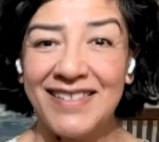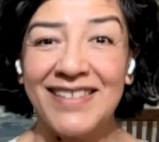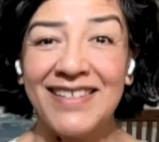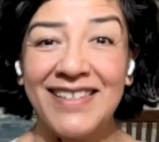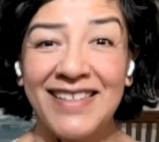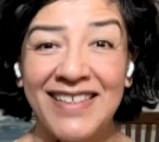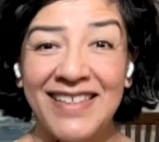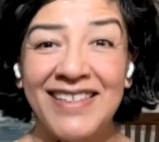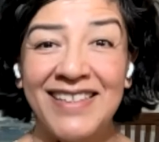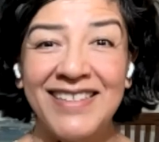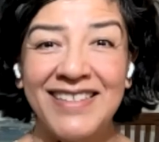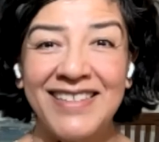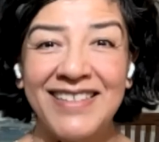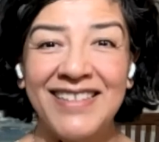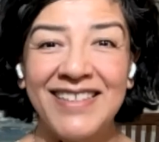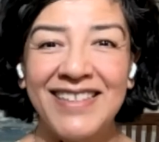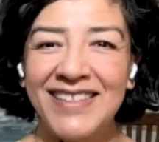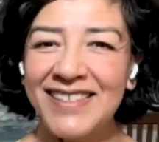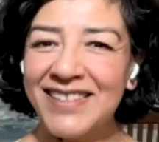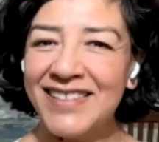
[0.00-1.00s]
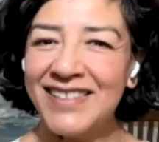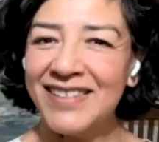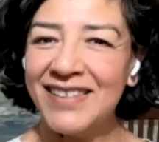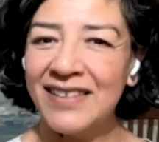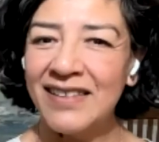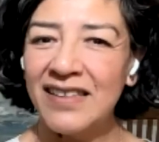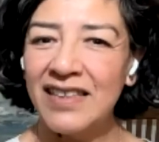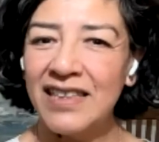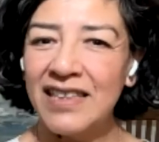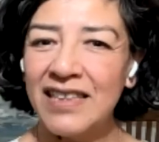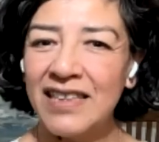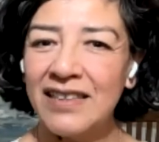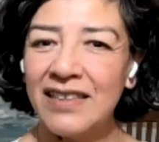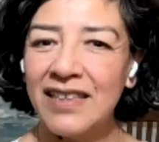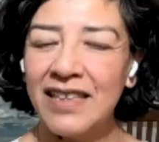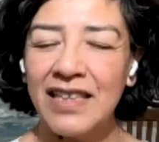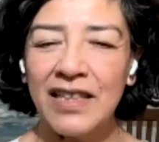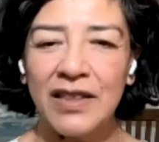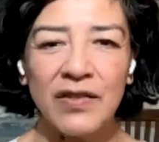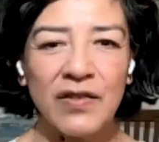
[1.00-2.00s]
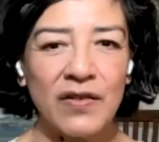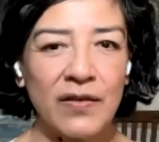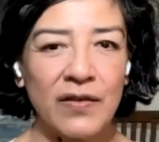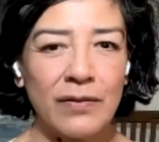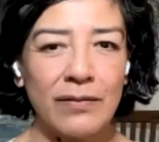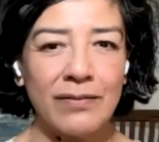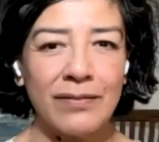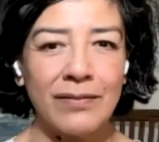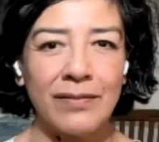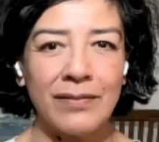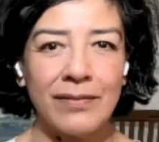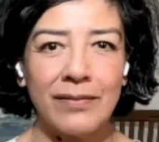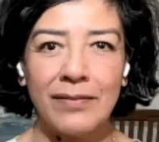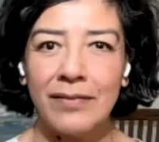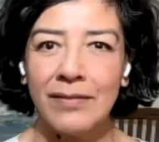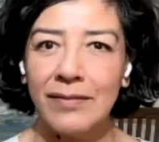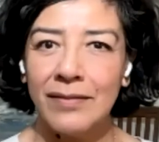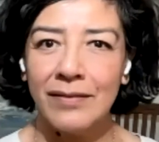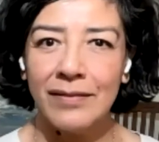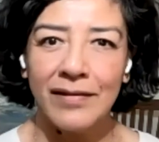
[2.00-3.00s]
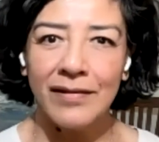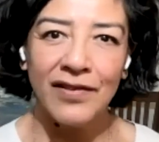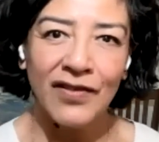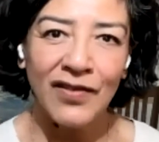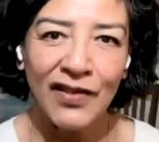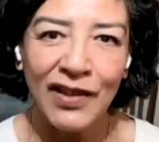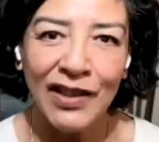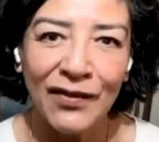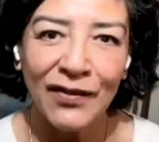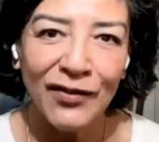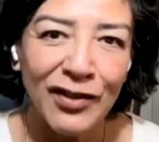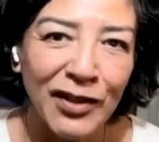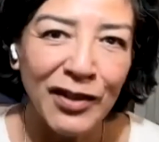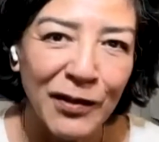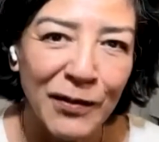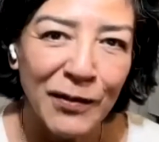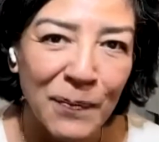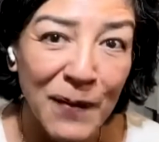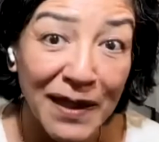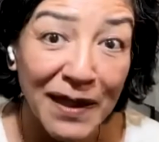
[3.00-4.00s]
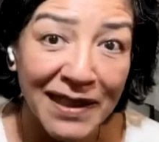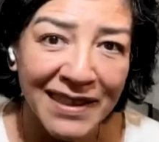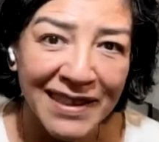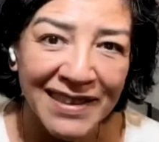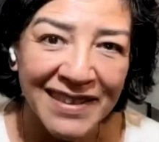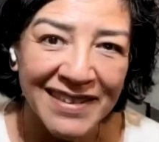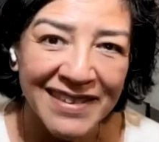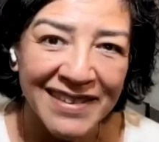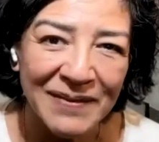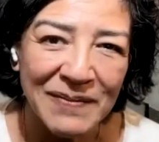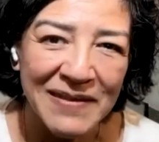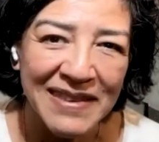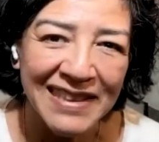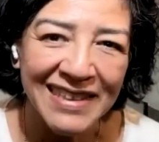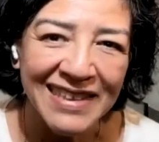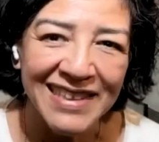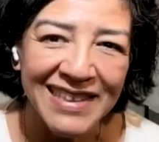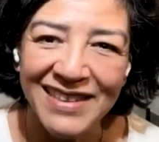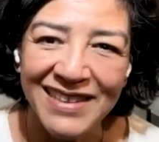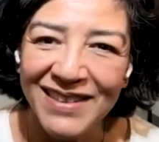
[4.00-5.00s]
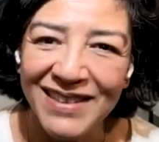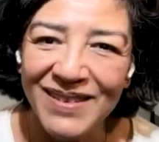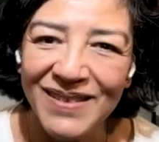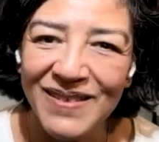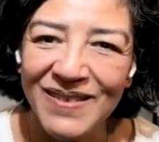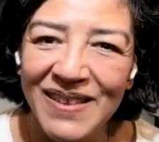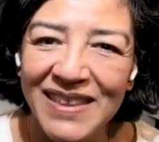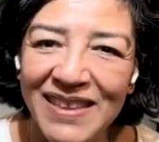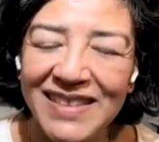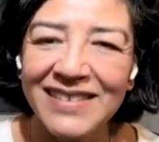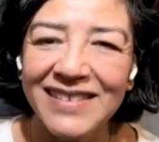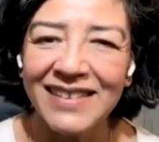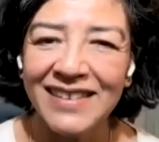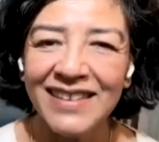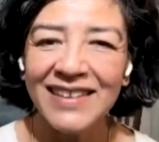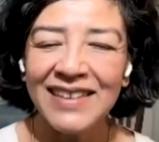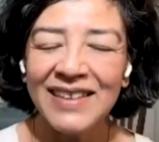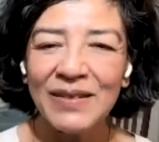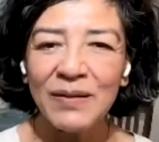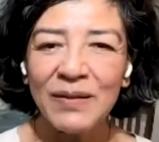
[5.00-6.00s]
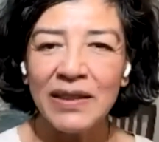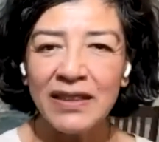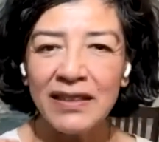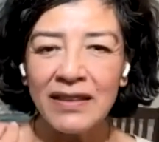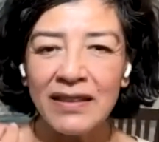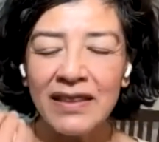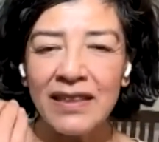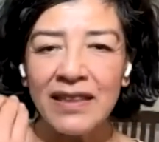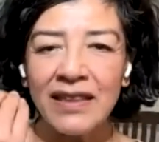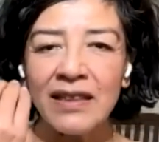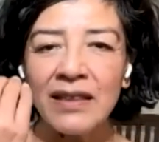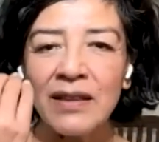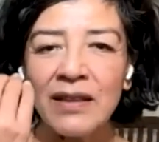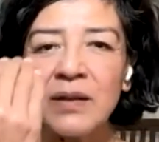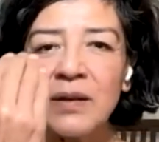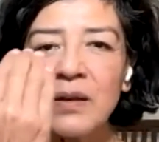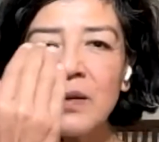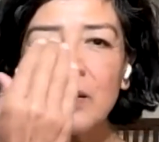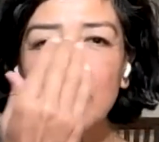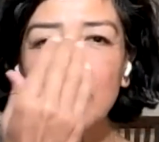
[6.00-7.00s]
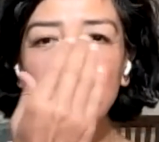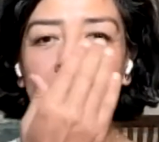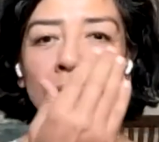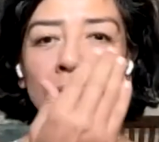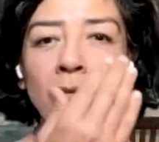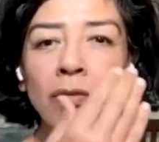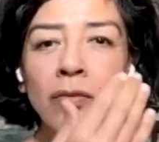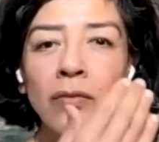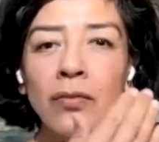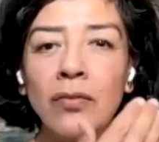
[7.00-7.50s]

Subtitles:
All right. Yeah, suddenly, like it's given our mind something to do, right? Suddenly we are now